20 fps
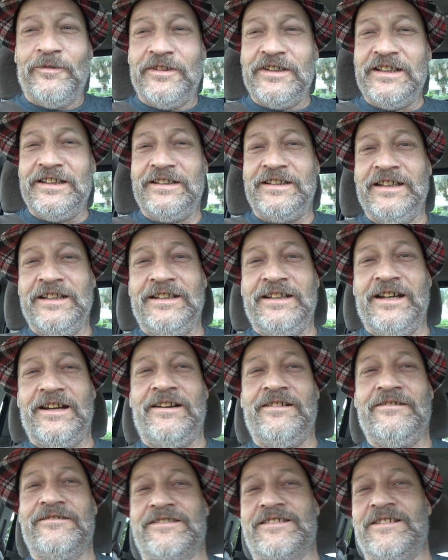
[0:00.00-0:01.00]
When you did
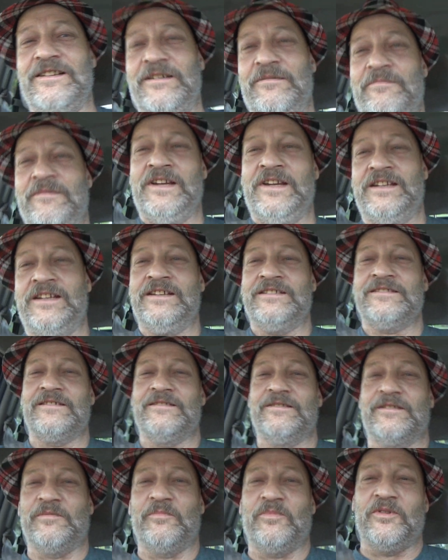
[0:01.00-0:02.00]
that, I was like, man, that's
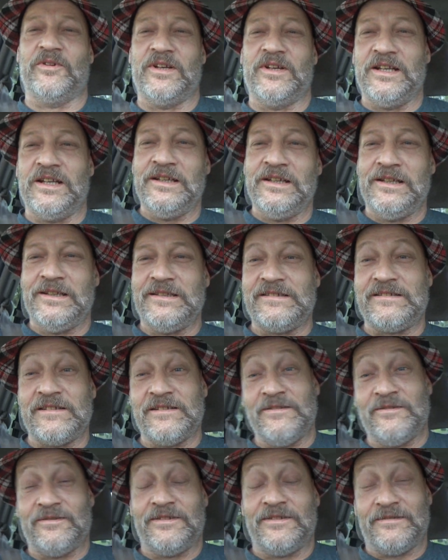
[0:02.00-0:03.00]
looking pretty good,
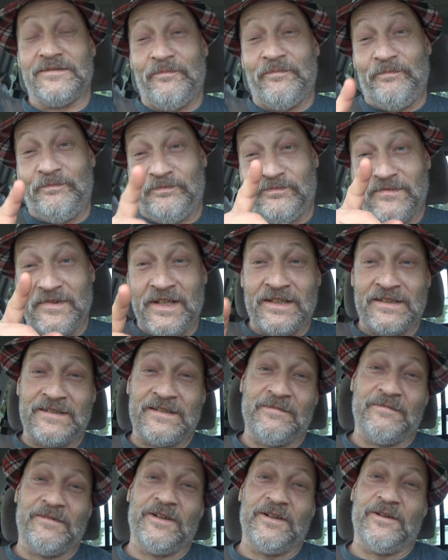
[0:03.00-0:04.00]
so... Next
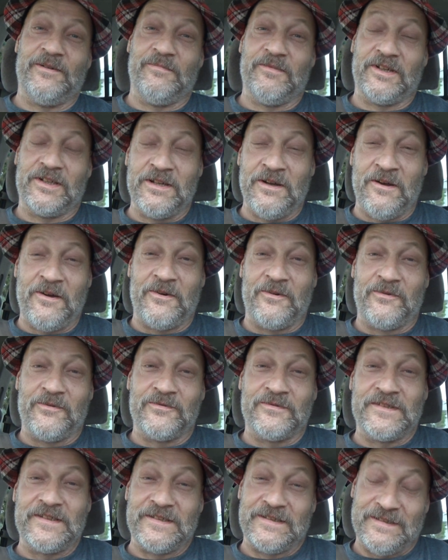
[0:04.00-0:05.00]
time I go to
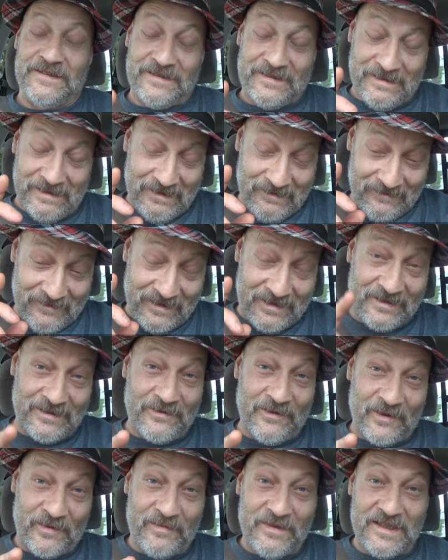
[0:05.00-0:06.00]
McDonald's, which is
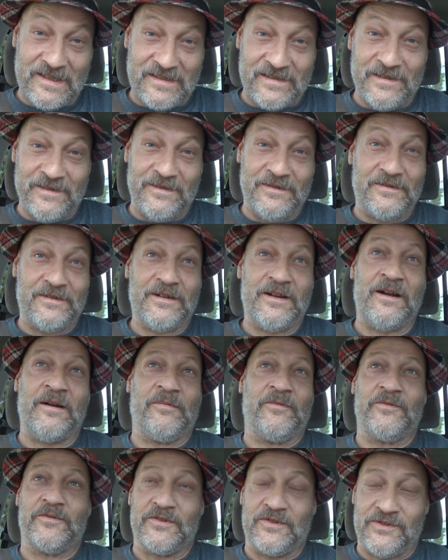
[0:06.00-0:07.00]
going to be soon, I
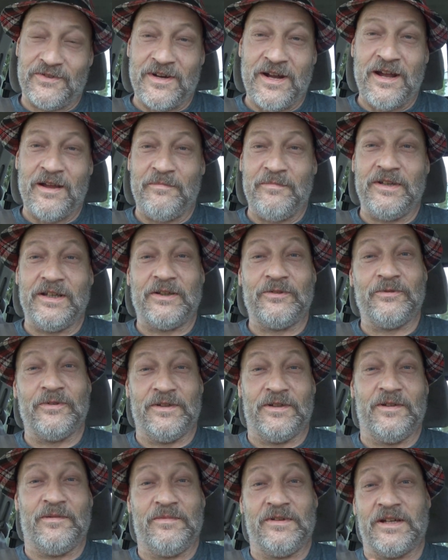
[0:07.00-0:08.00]
want to try
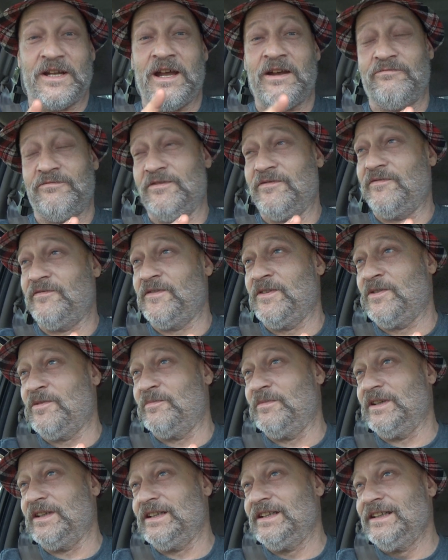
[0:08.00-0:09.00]
McRib, and I will
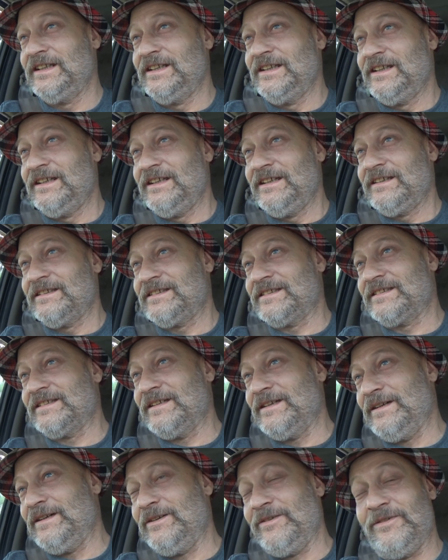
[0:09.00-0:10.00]
film it.
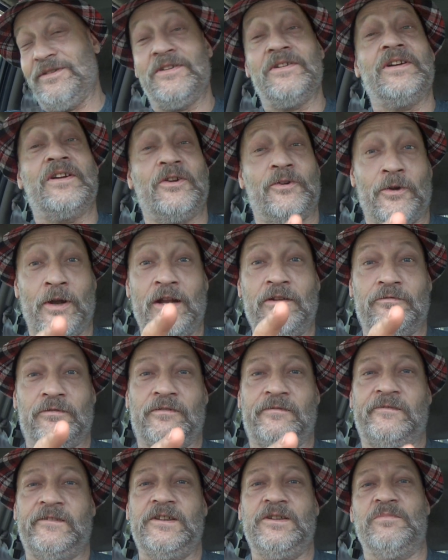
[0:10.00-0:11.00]
So, great
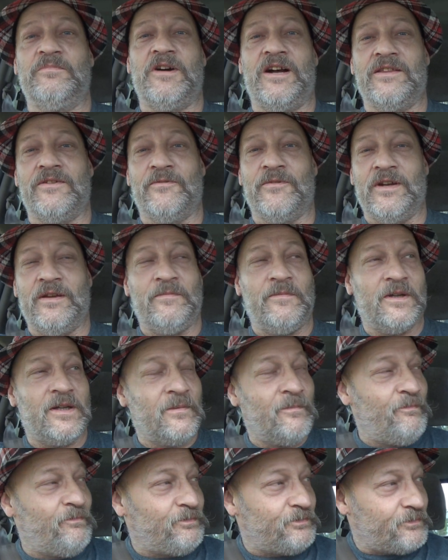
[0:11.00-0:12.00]
review, by the way,
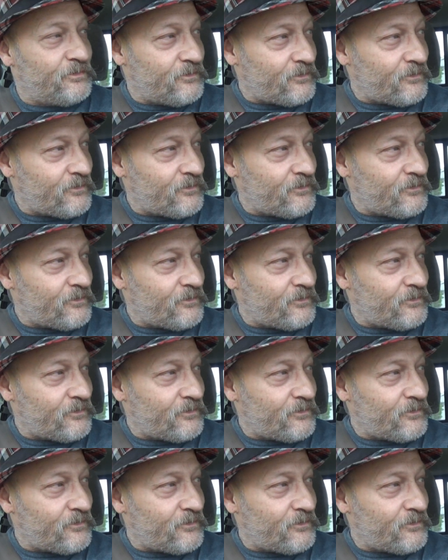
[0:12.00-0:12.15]
Ben.